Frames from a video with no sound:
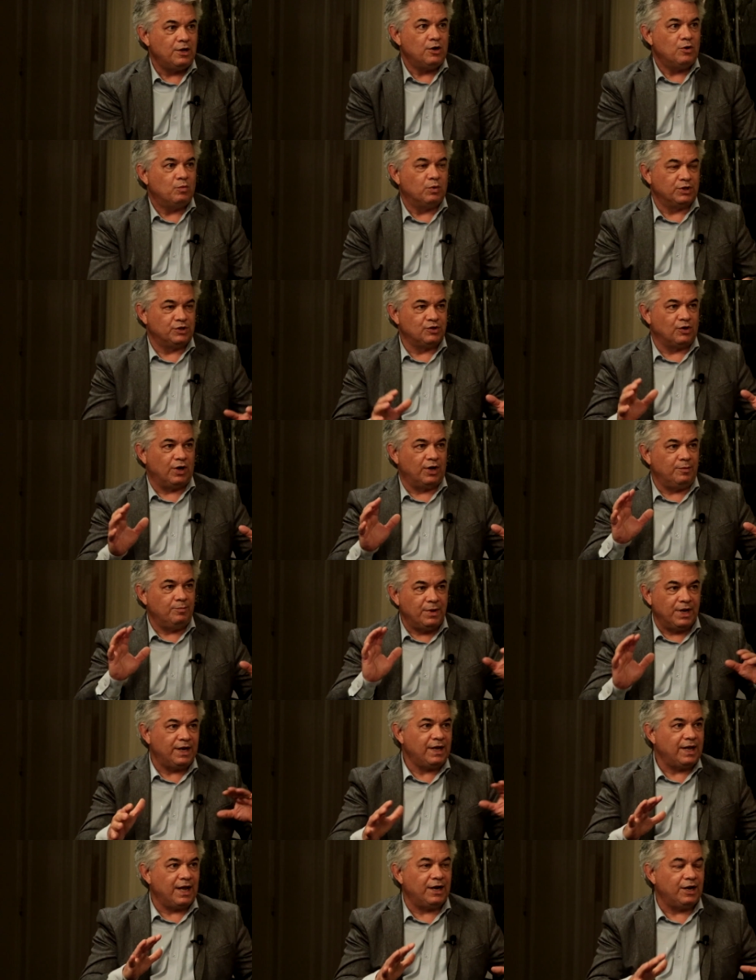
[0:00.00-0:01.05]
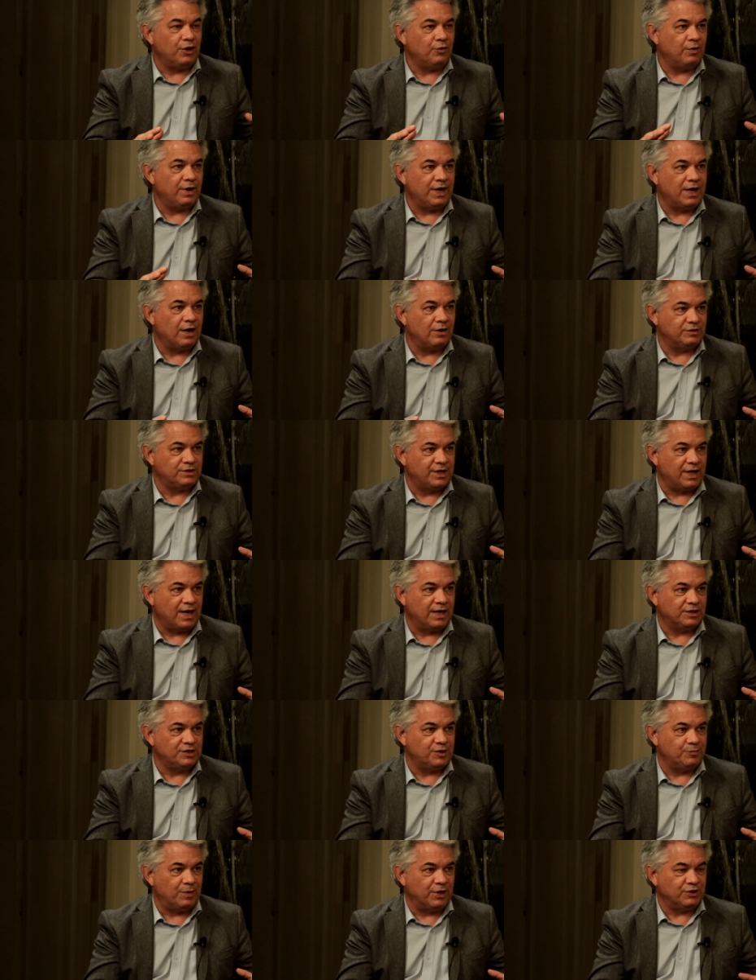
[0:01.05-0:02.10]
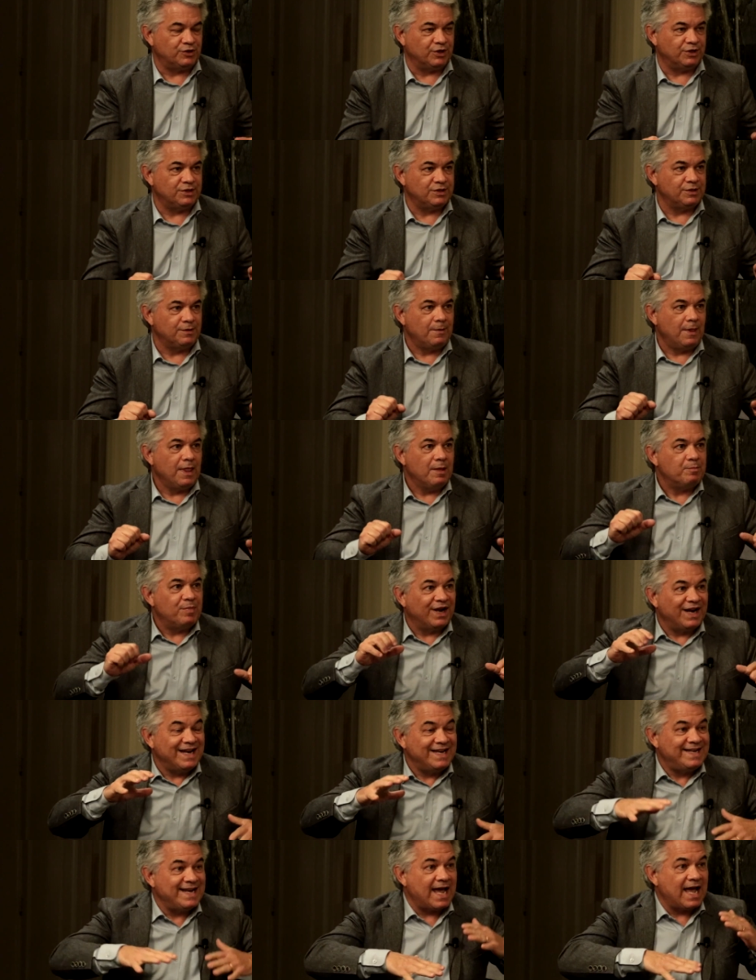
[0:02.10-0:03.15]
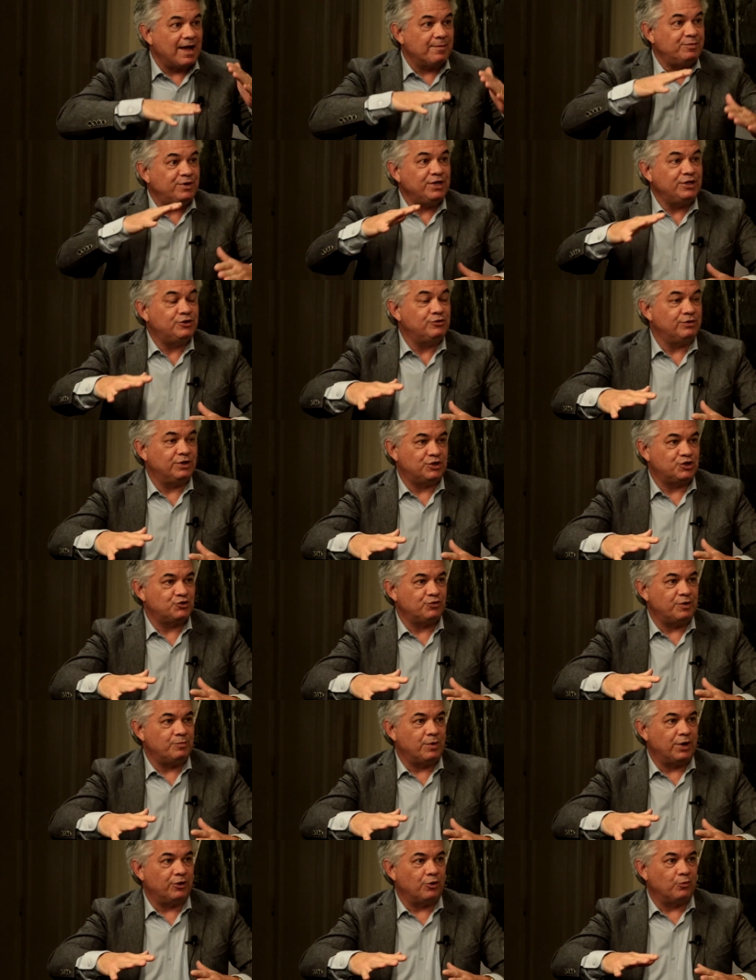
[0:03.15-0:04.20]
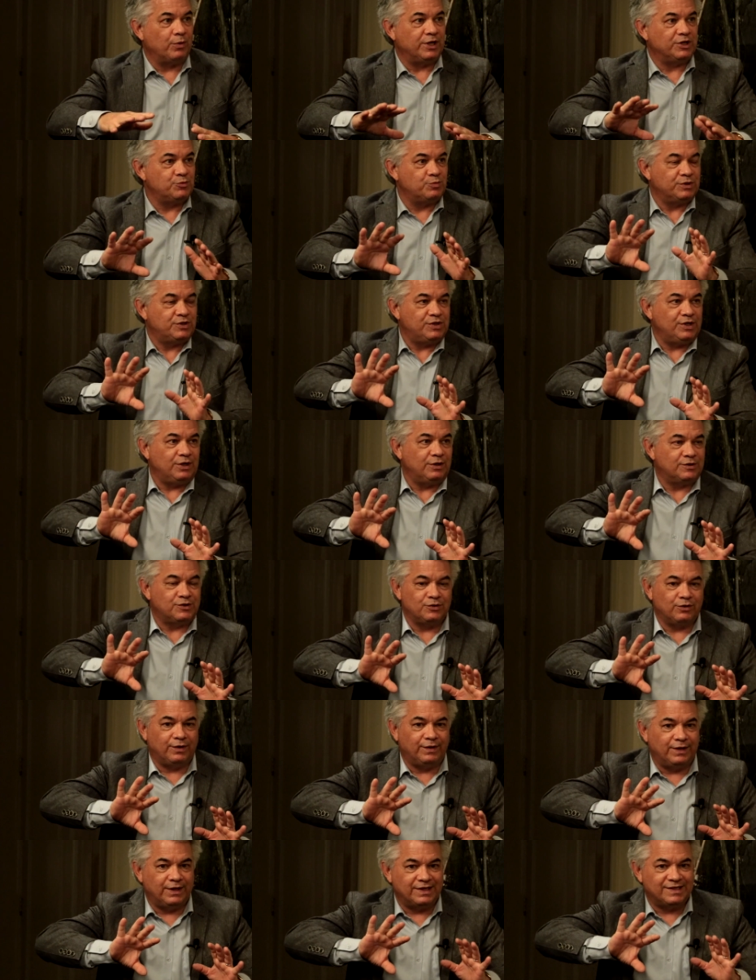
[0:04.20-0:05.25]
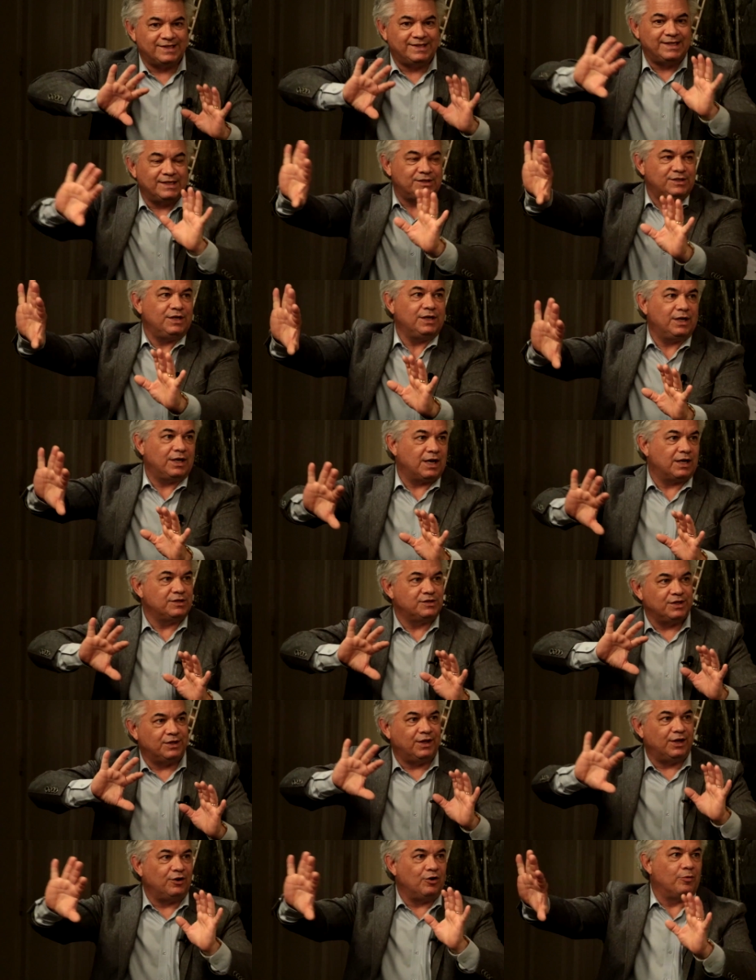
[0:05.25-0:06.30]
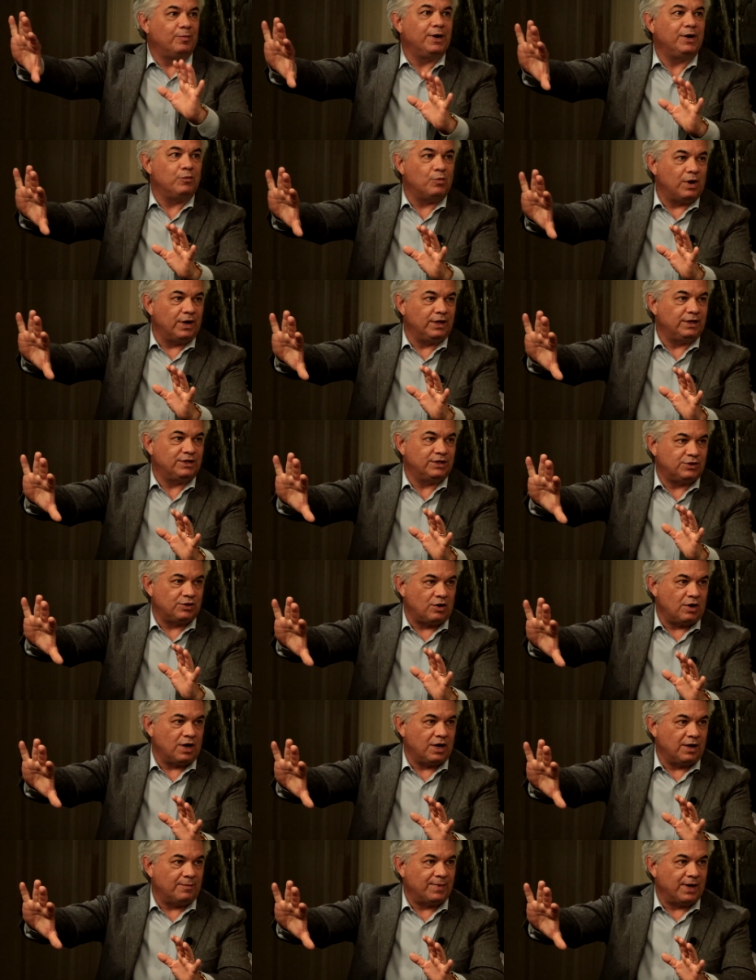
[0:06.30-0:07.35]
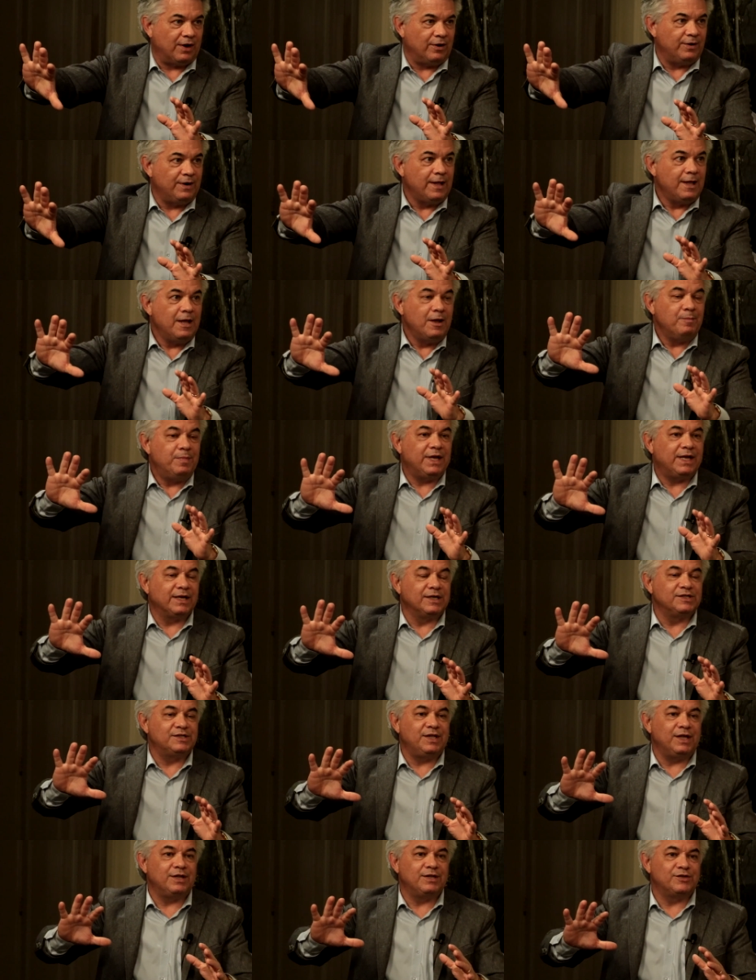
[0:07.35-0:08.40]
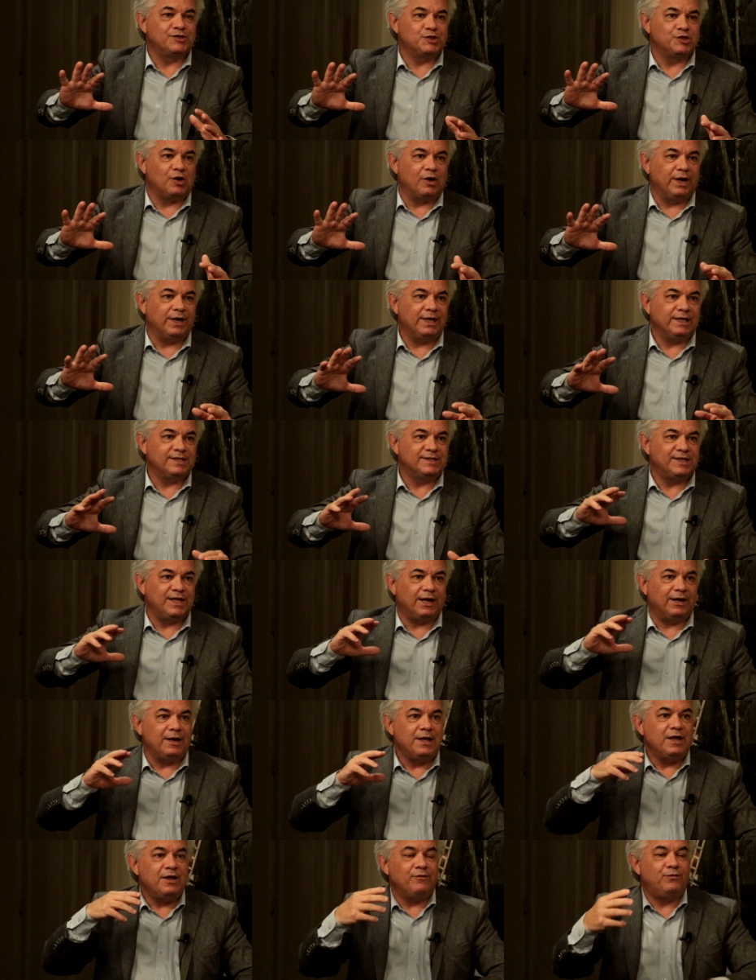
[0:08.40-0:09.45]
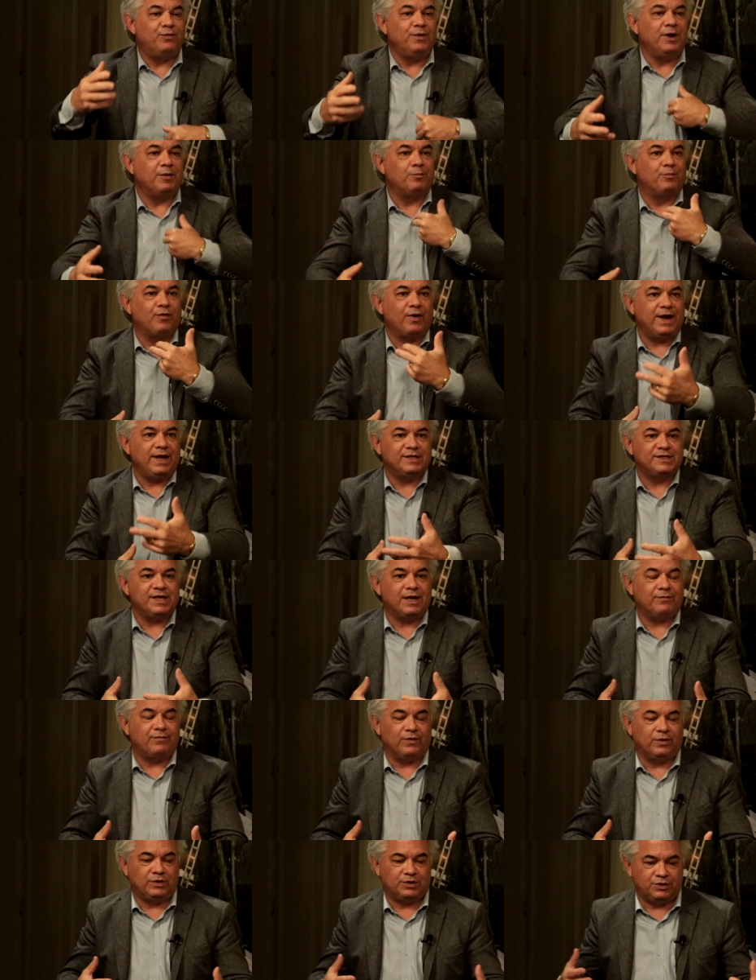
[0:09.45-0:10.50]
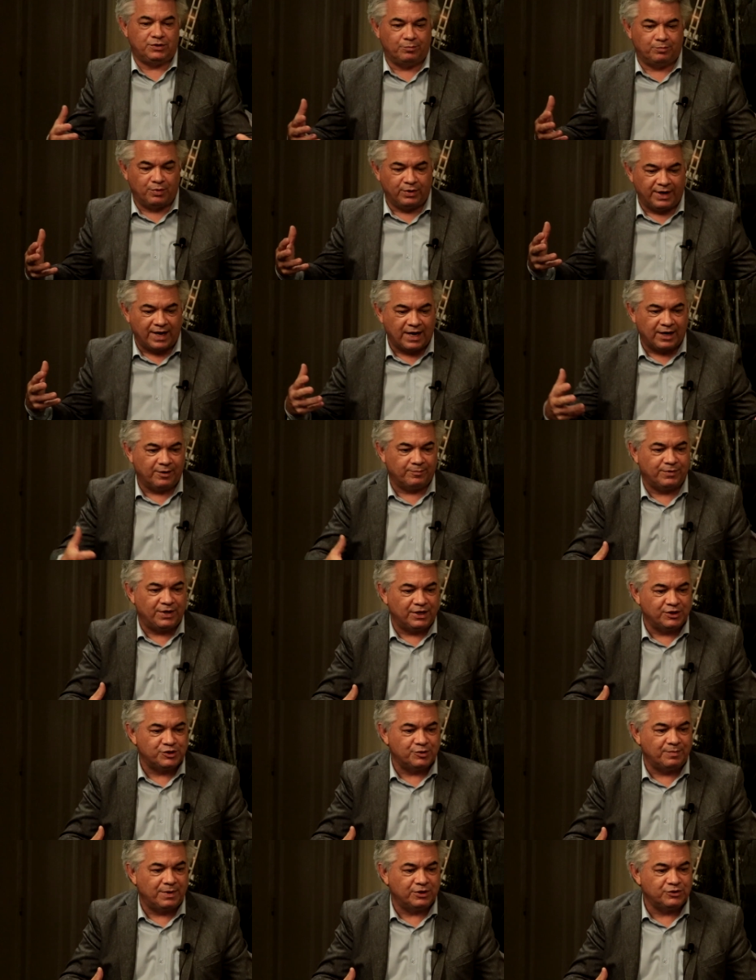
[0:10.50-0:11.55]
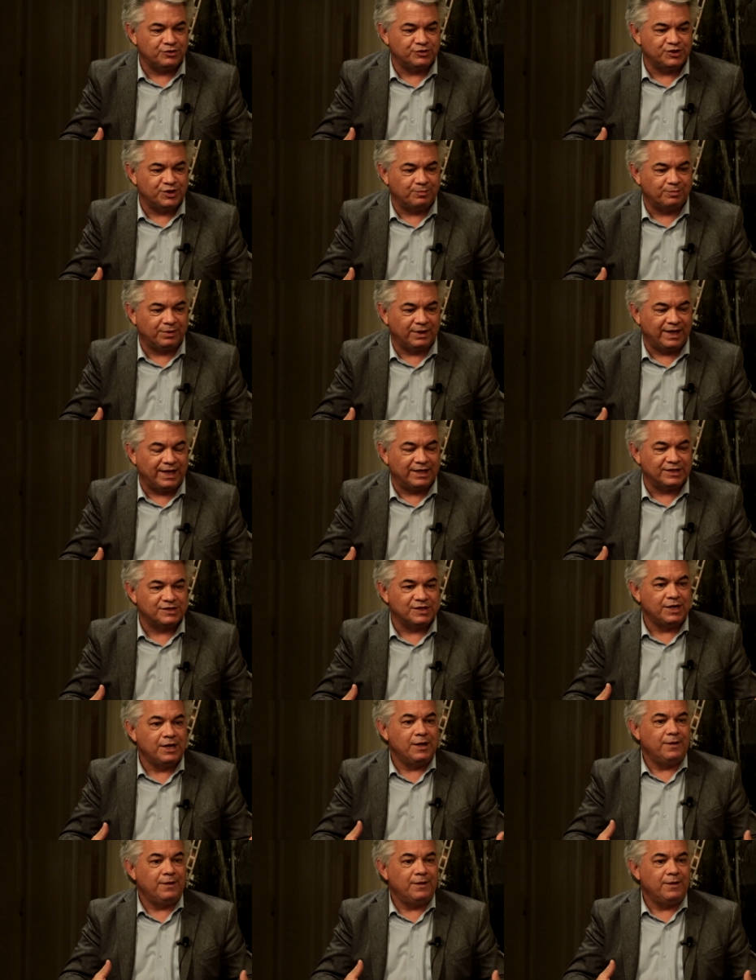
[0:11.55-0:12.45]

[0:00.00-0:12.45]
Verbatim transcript: yeah. was on mitigating greenhouse gas emissions. But adapting to extreme weather risk was seen as sort of this distant cousin that nobody wanted to talk about, because they saw it as that if we embrace efforts to put adaptation measures in place,